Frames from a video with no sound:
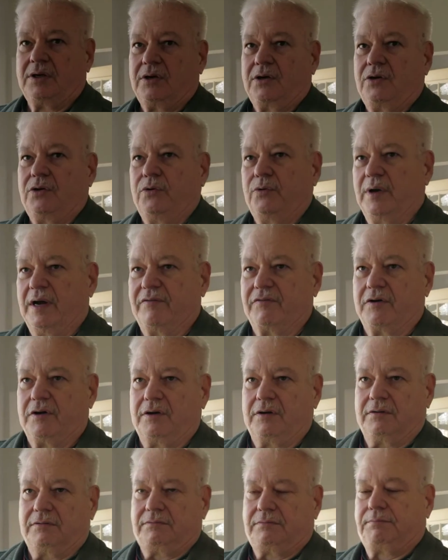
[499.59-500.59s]

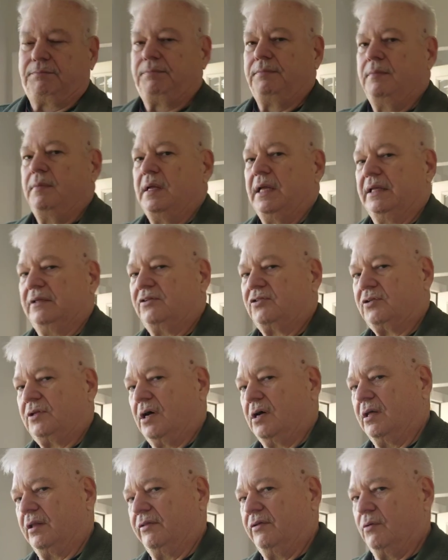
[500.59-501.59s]
Whoever
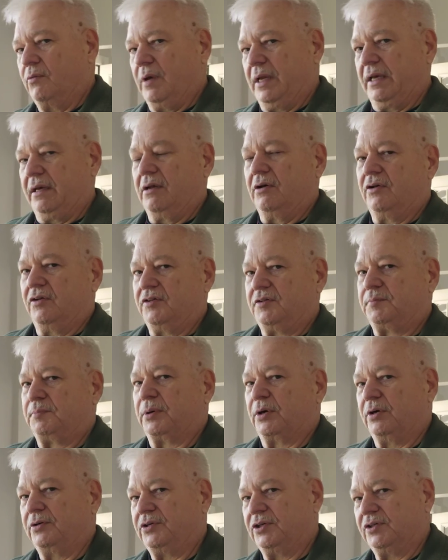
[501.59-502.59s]
installed the windows,
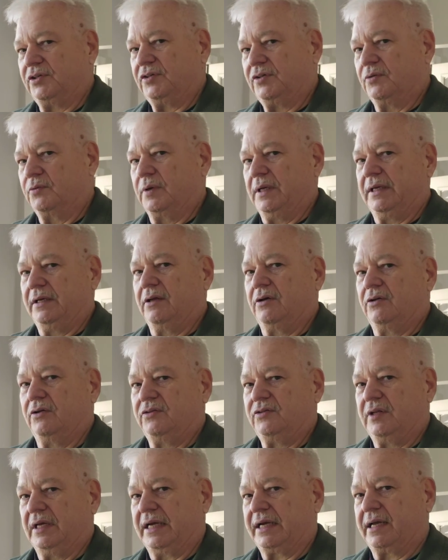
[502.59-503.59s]
purchased the
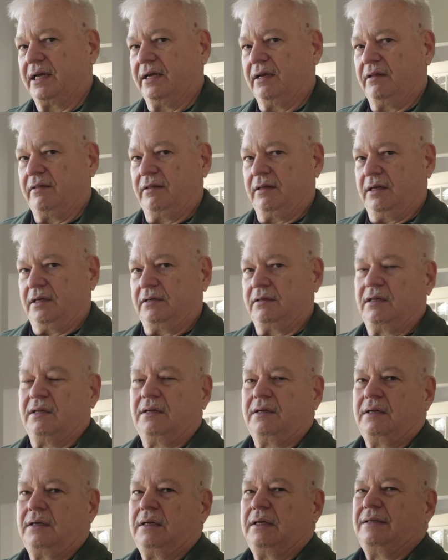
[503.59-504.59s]
windows, that kind of thing,
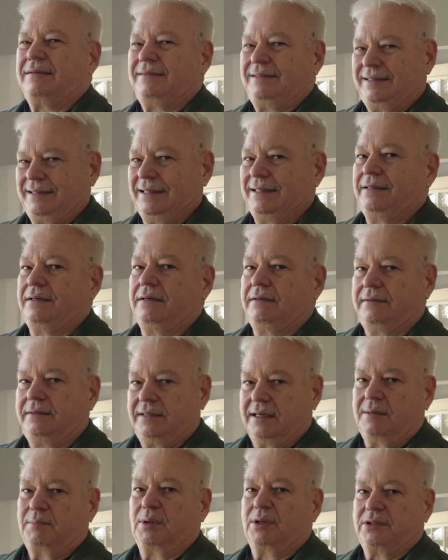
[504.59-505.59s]
didn't
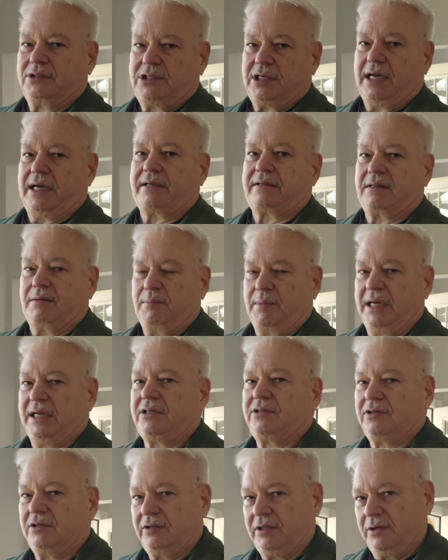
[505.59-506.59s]
double check to make
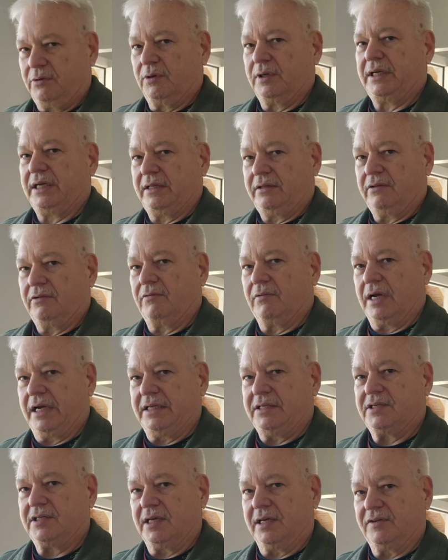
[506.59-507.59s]
sure they were getting the
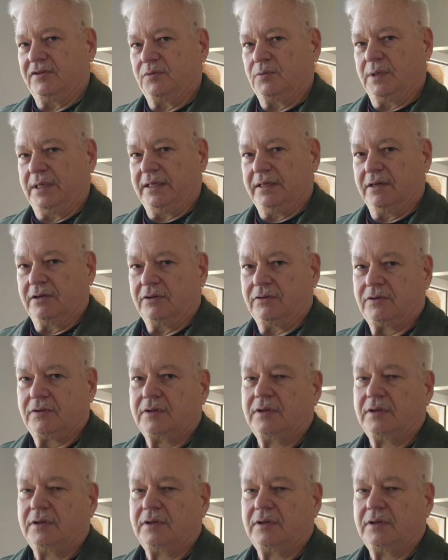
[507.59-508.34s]
right size windows.